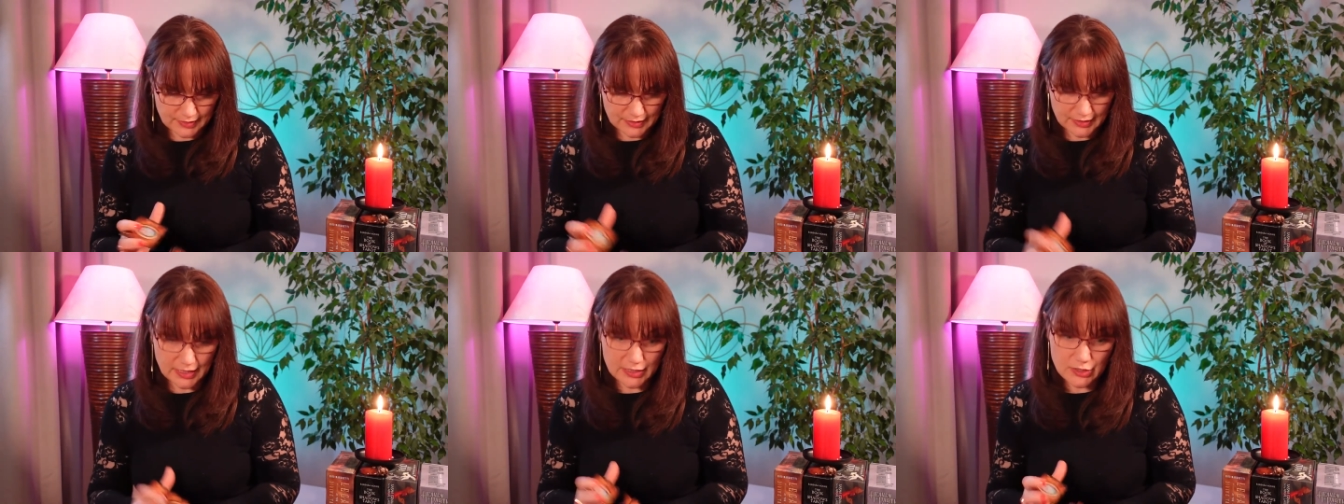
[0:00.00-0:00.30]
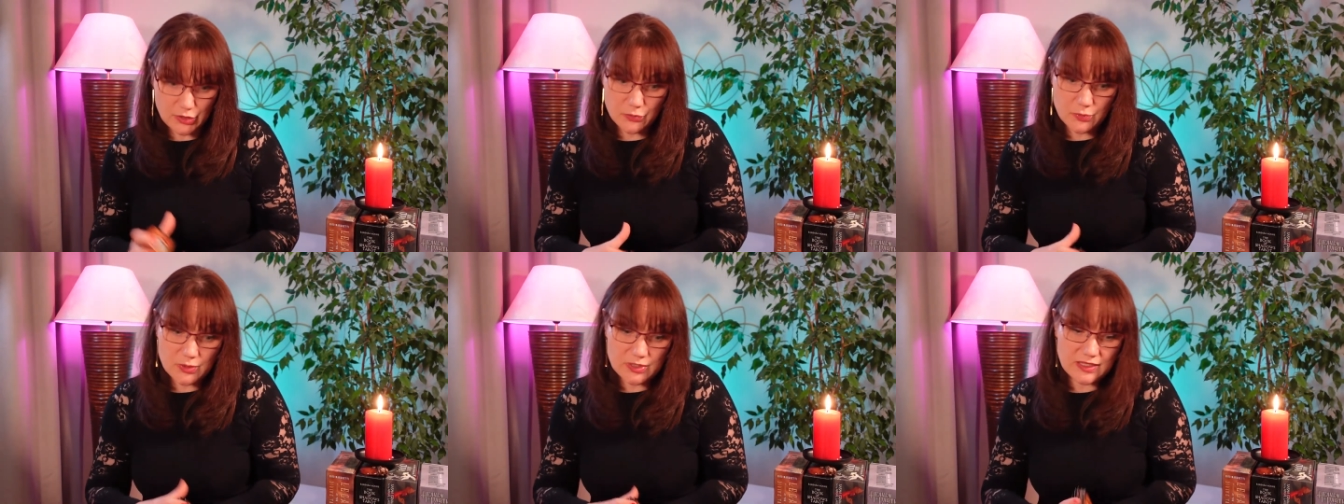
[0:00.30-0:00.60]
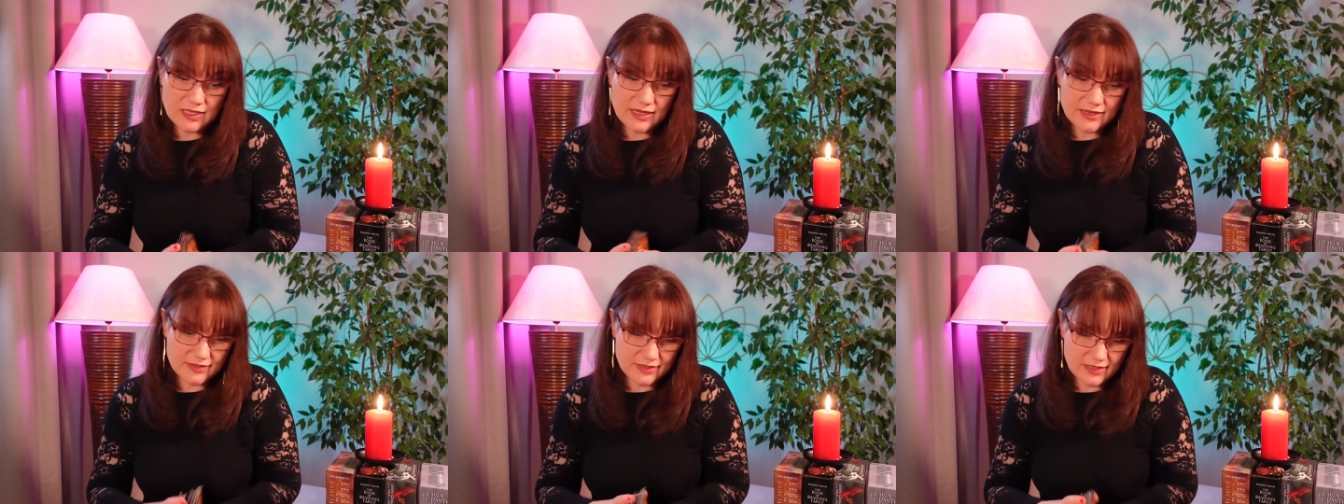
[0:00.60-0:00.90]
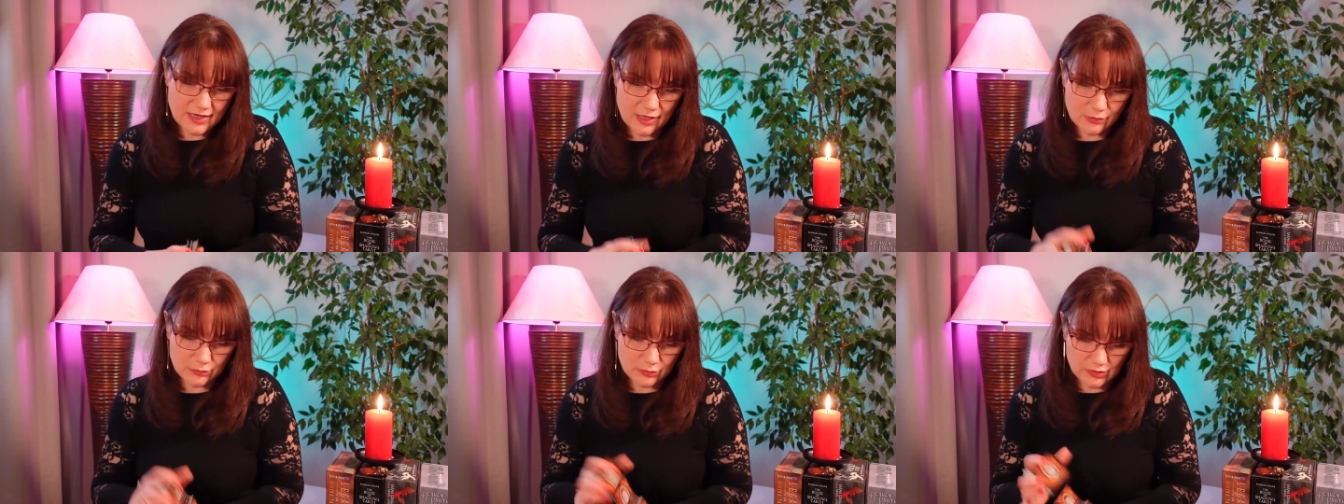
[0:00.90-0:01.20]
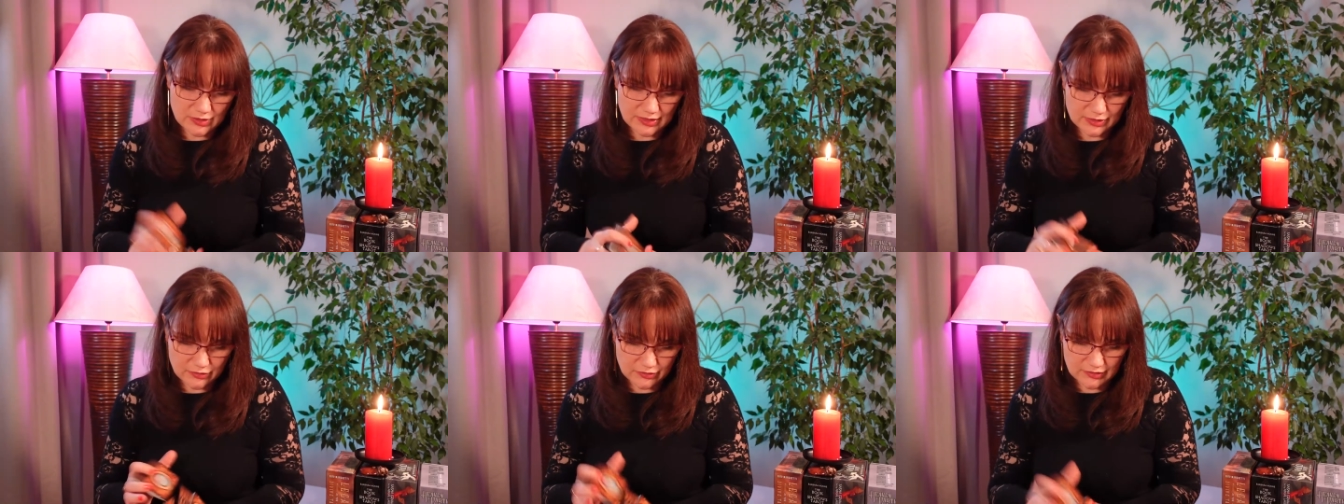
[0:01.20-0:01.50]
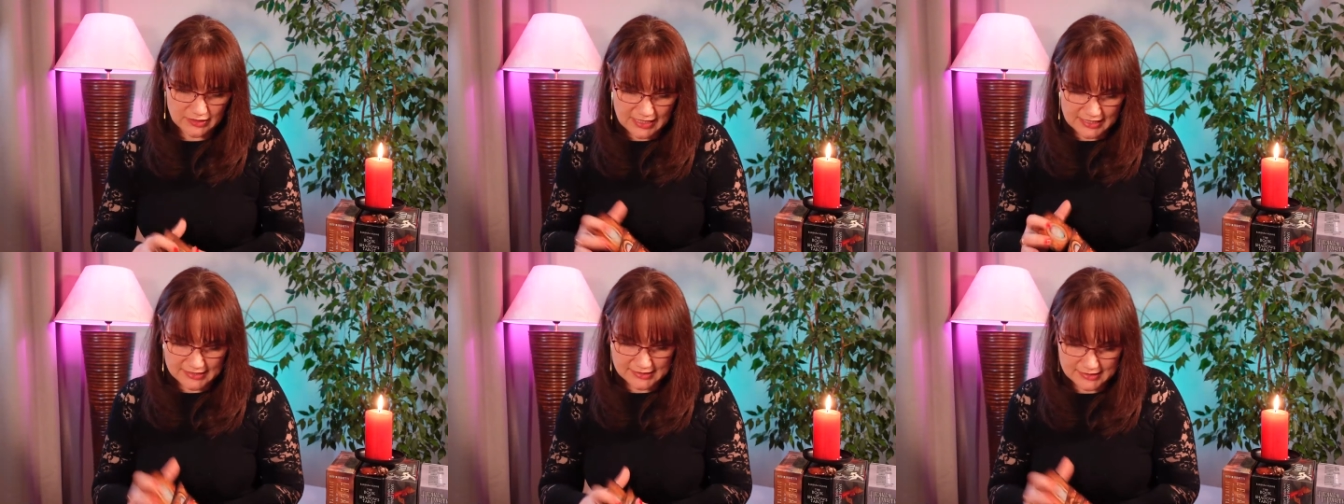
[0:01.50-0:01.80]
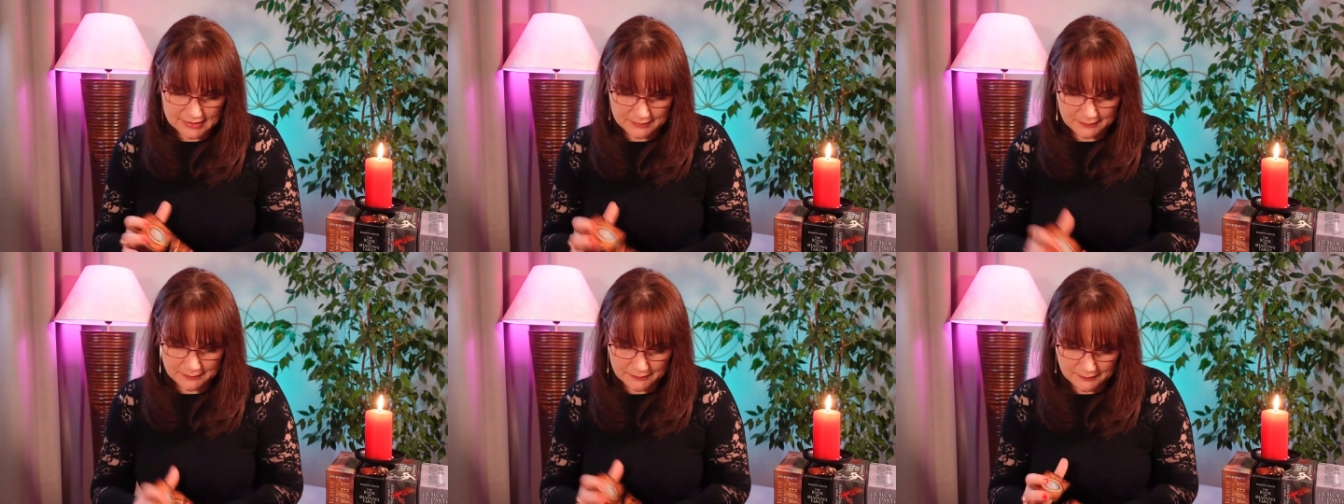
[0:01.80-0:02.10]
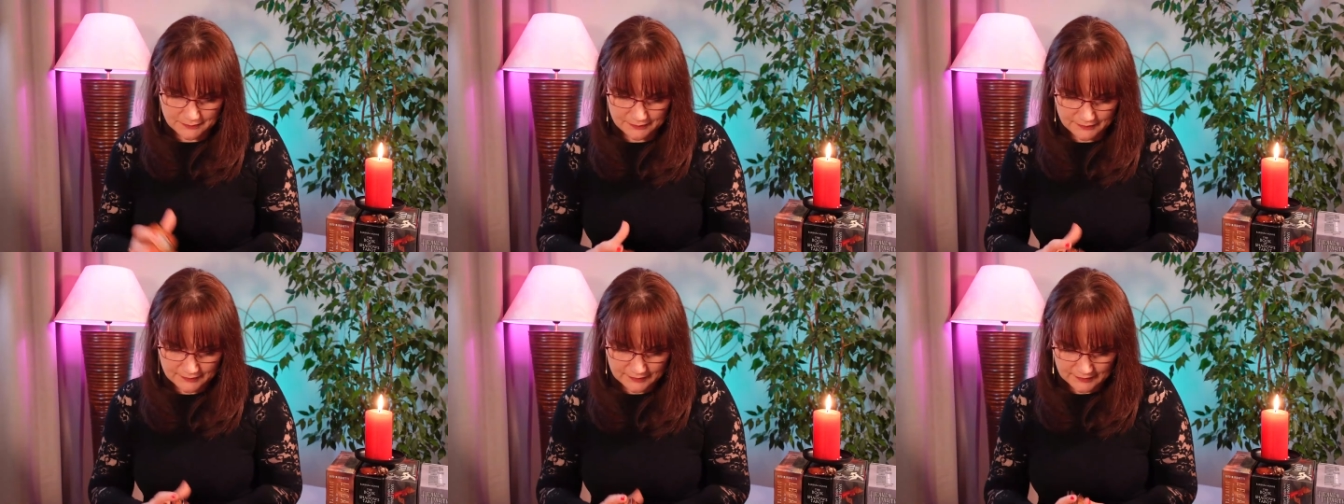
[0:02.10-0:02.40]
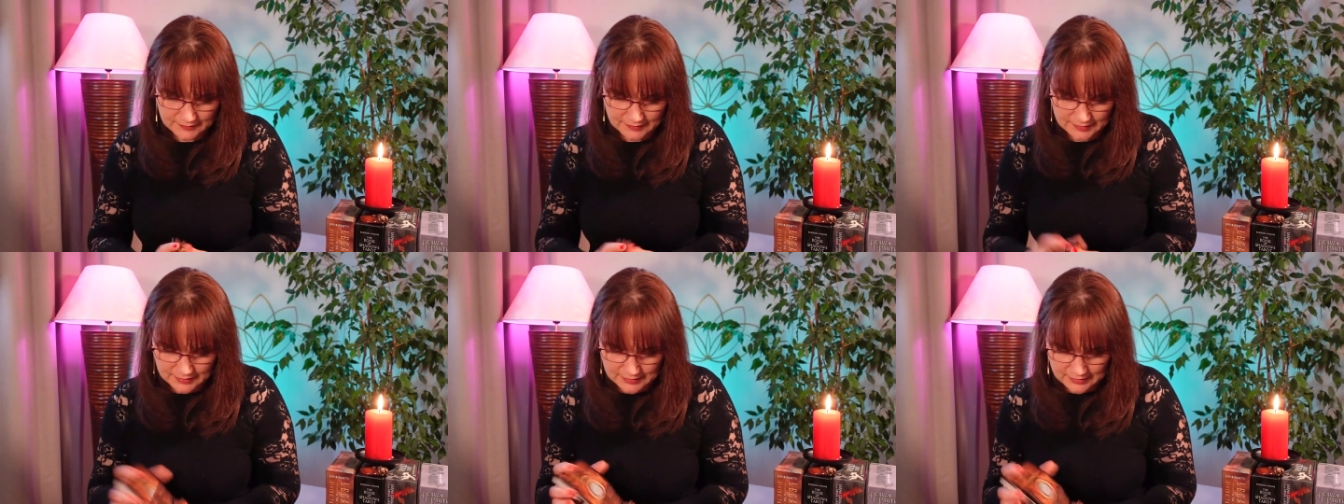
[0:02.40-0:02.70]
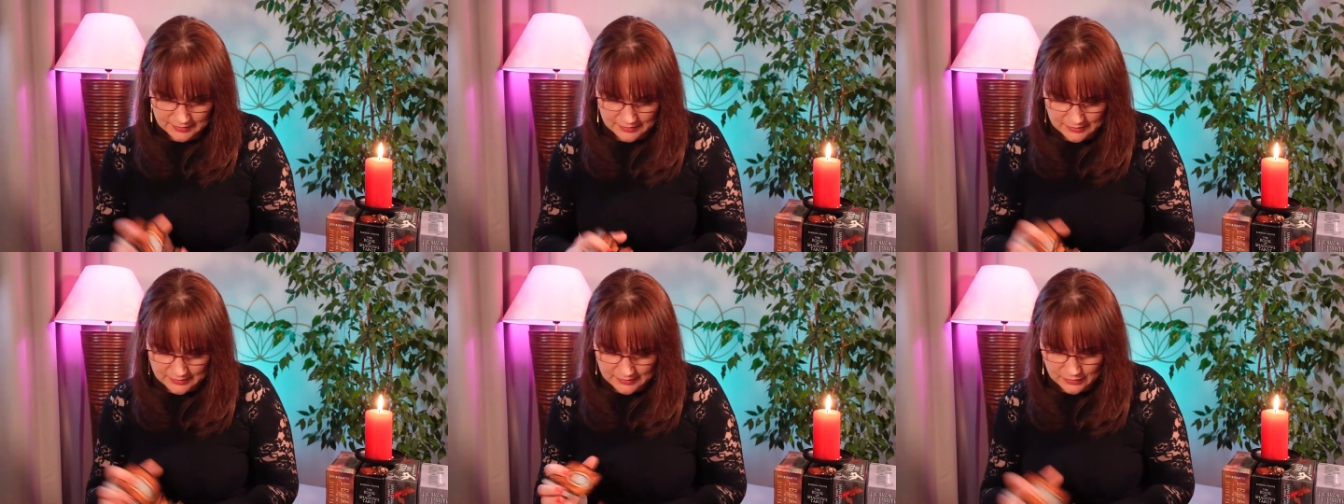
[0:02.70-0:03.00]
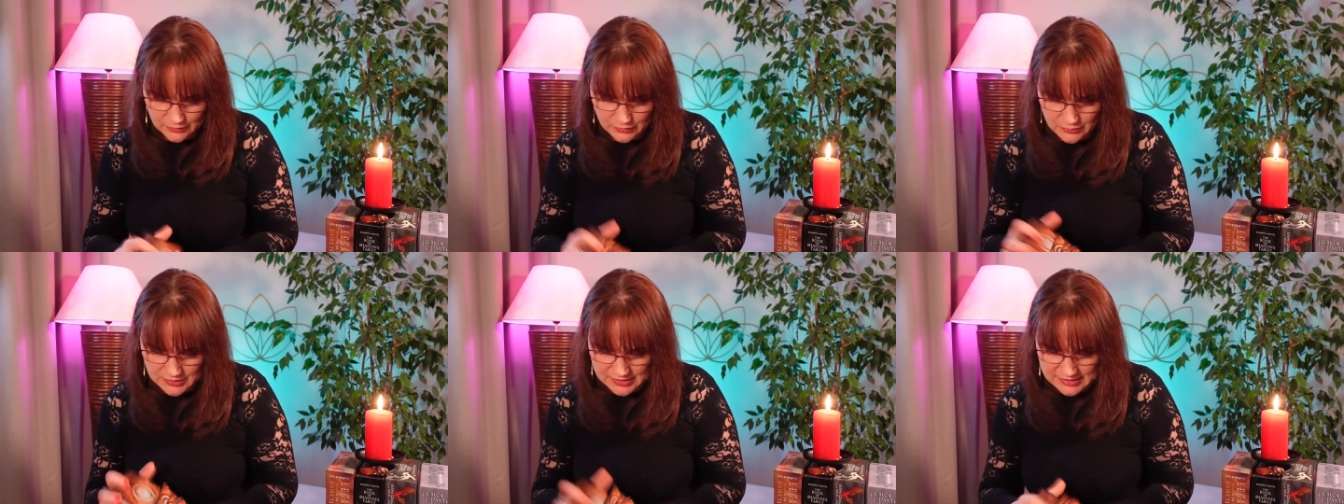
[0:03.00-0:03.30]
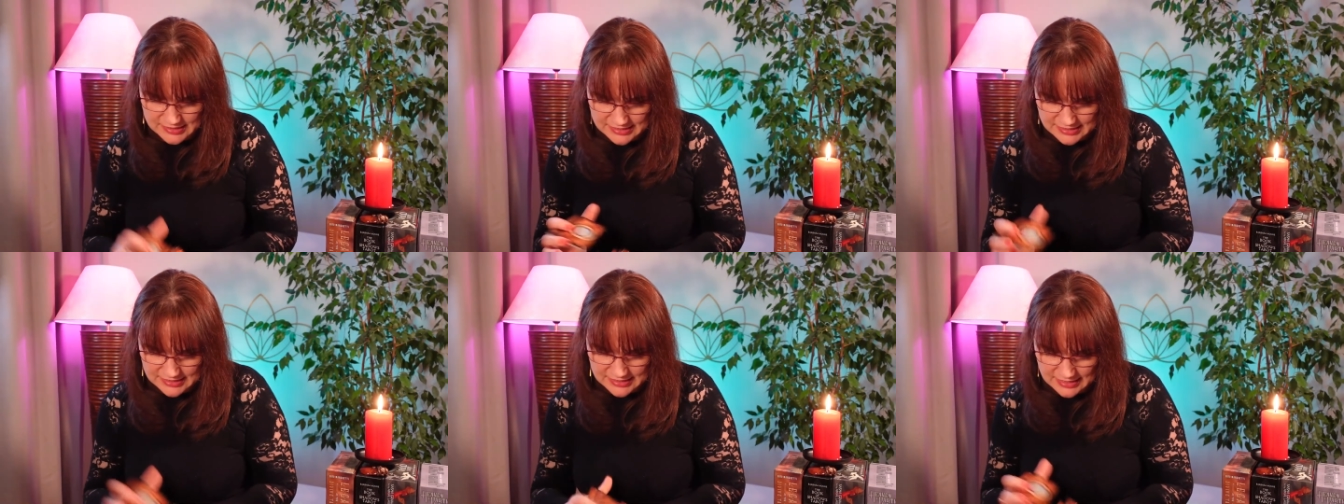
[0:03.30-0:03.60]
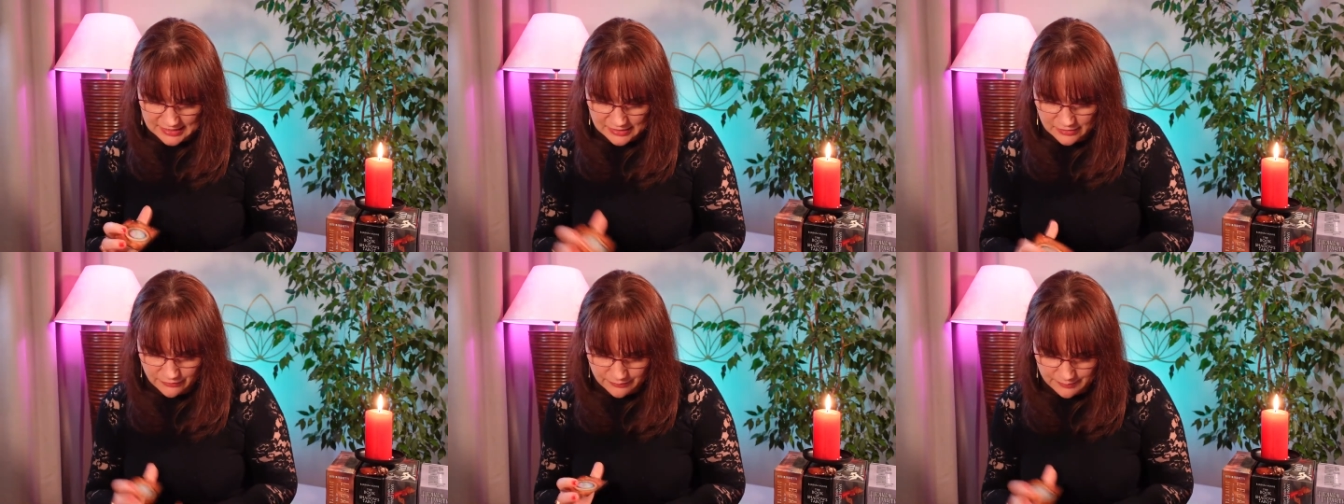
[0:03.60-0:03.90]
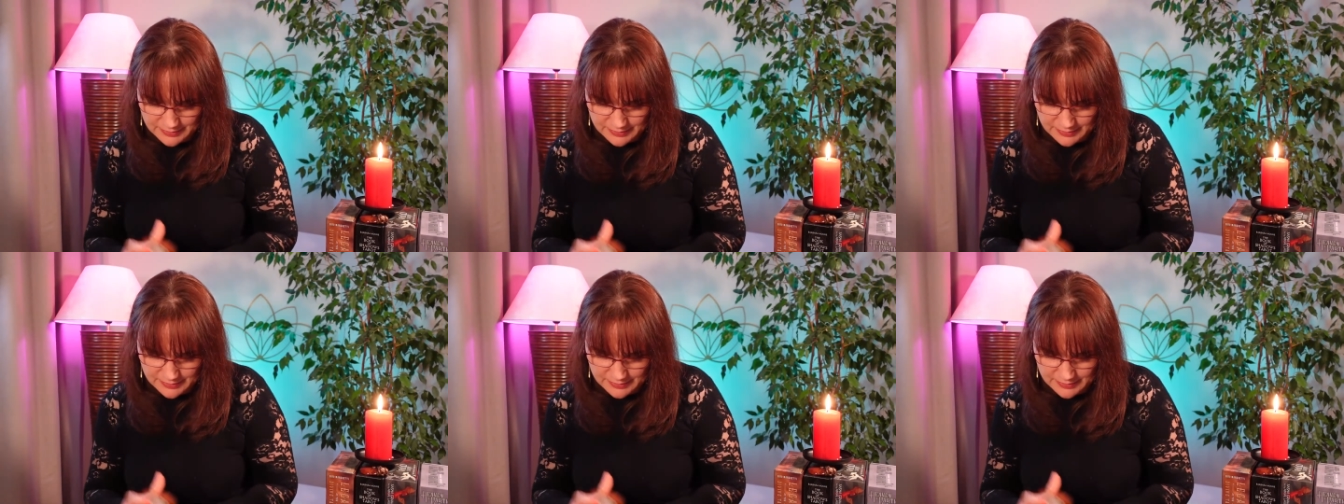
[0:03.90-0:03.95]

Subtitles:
and you will learn how to recognize them. Who is that Knight of